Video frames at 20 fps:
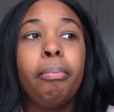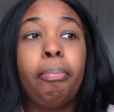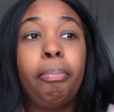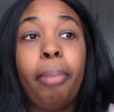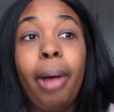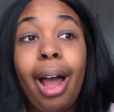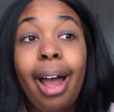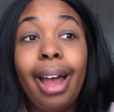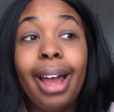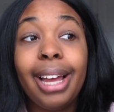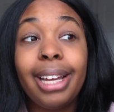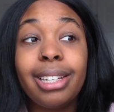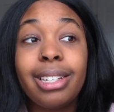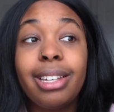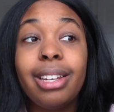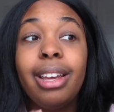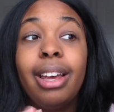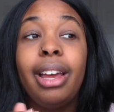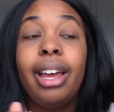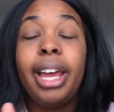
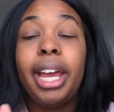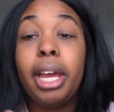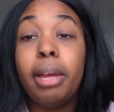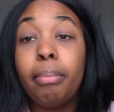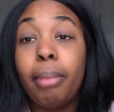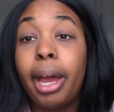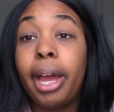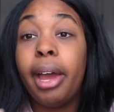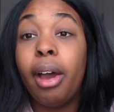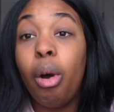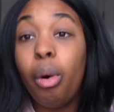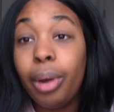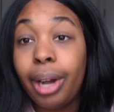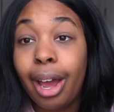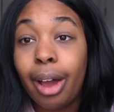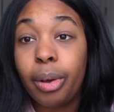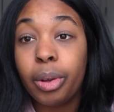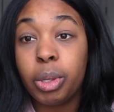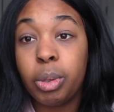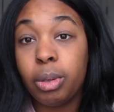but in my own
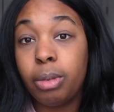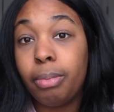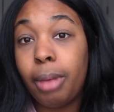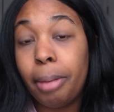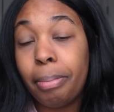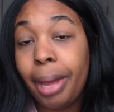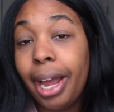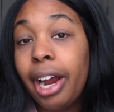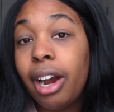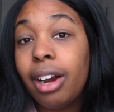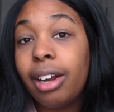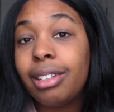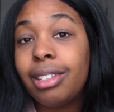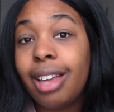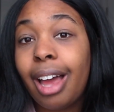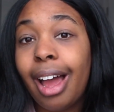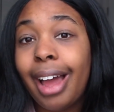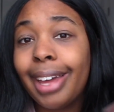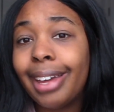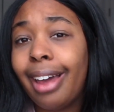house with my parents,
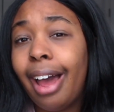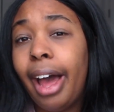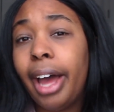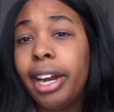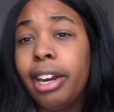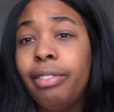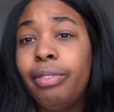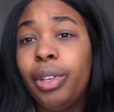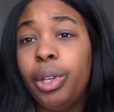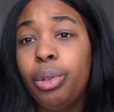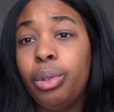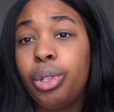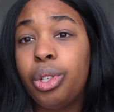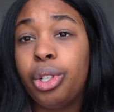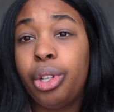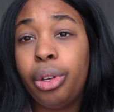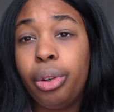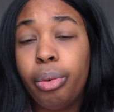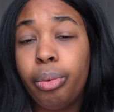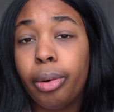I kind of use
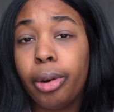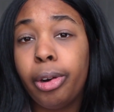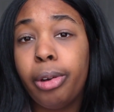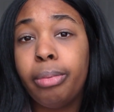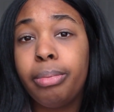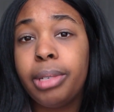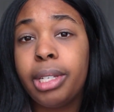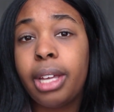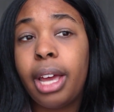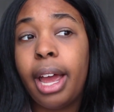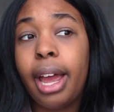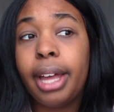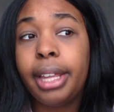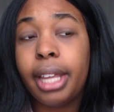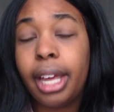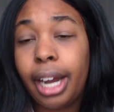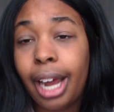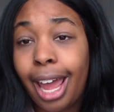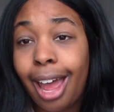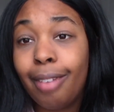2 rooms, and
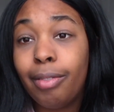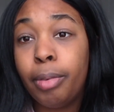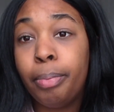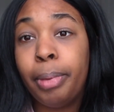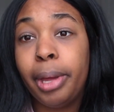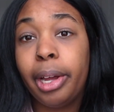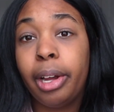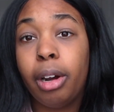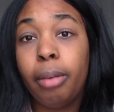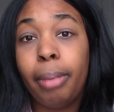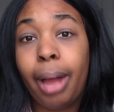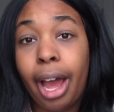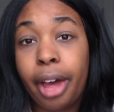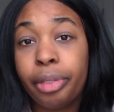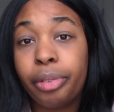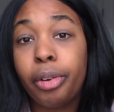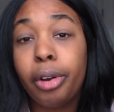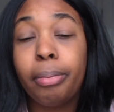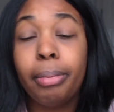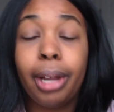then I have a bigger
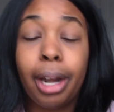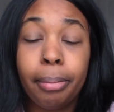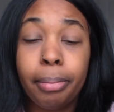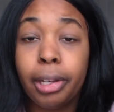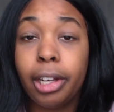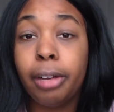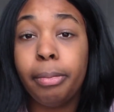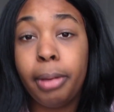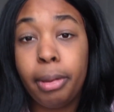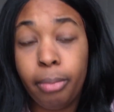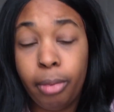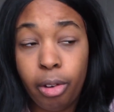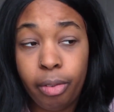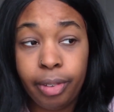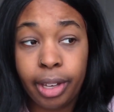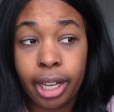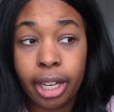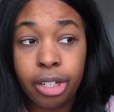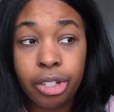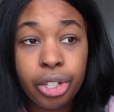bathroom that I'm going to be
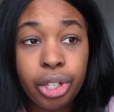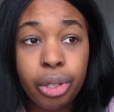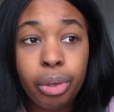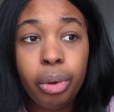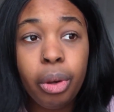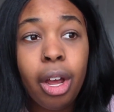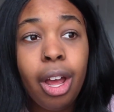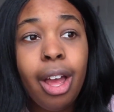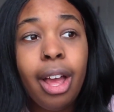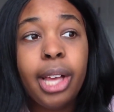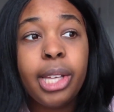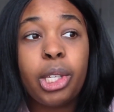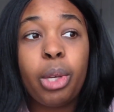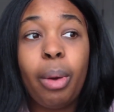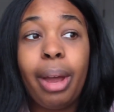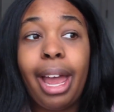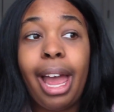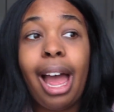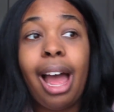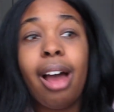moving into.
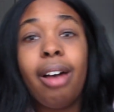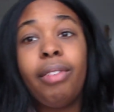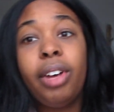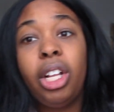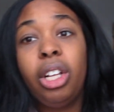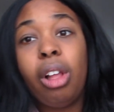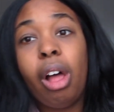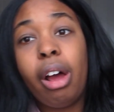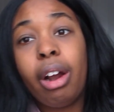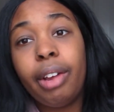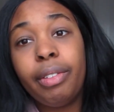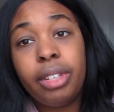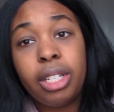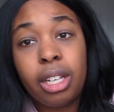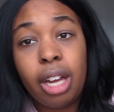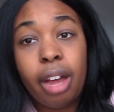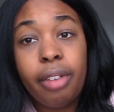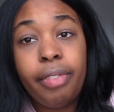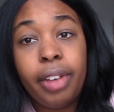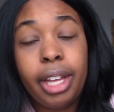So I have a lot of
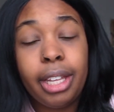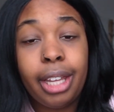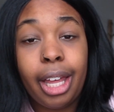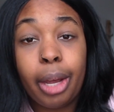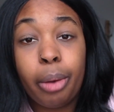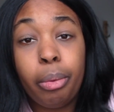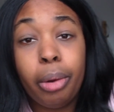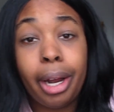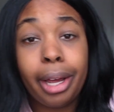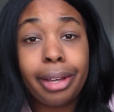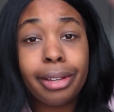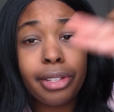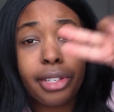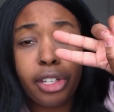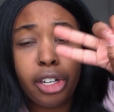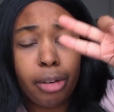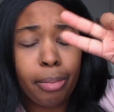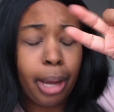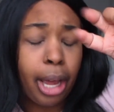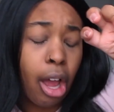stuff in like what I
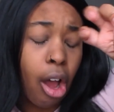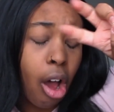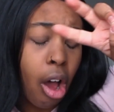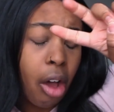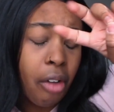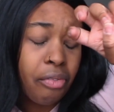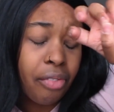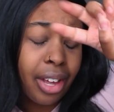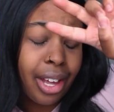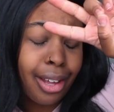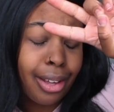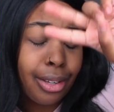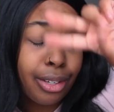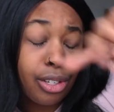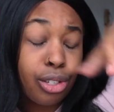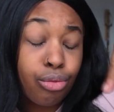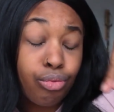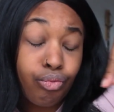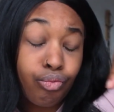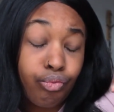consider my
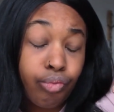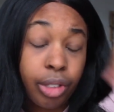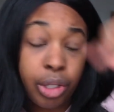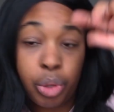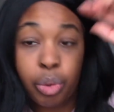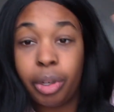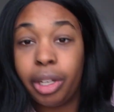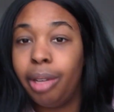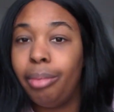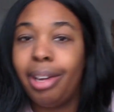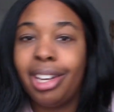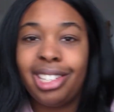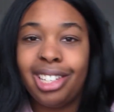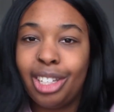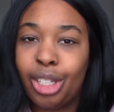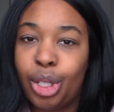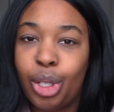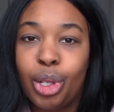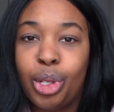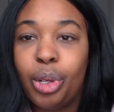office. It's really my
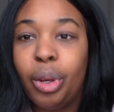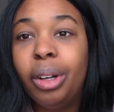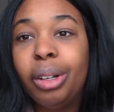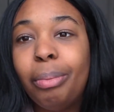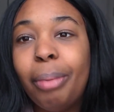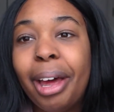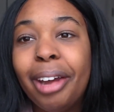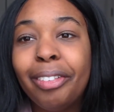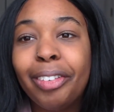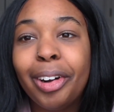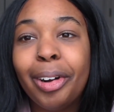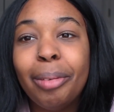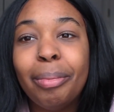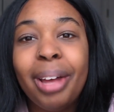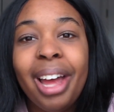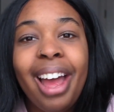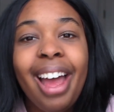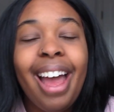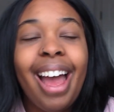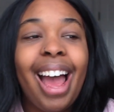sister's old
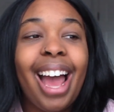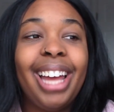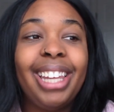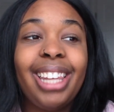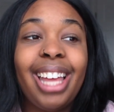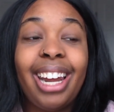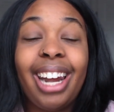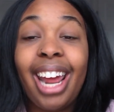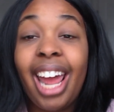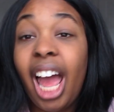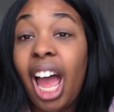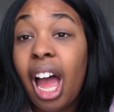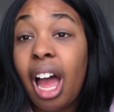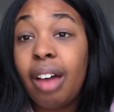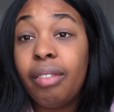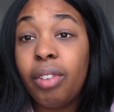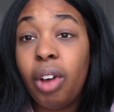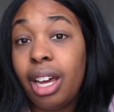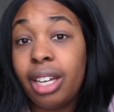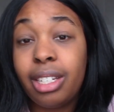bedroom, and then I
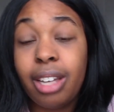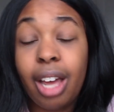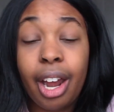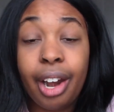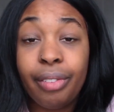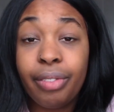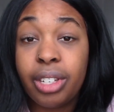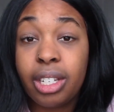have a ton of